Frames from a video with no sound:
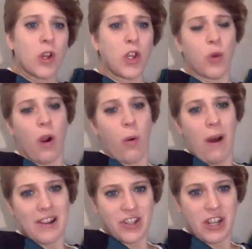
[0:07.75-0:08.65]
You are
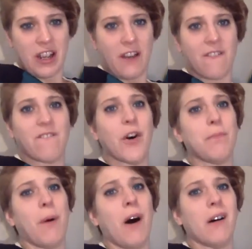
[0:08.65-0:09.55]
watching
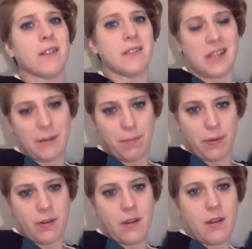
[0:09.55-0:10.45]
Footballs Deep,
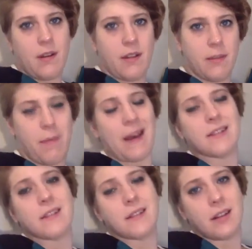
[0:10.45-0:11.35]
the
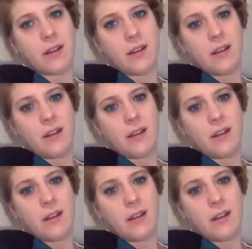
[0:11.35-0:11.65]
best,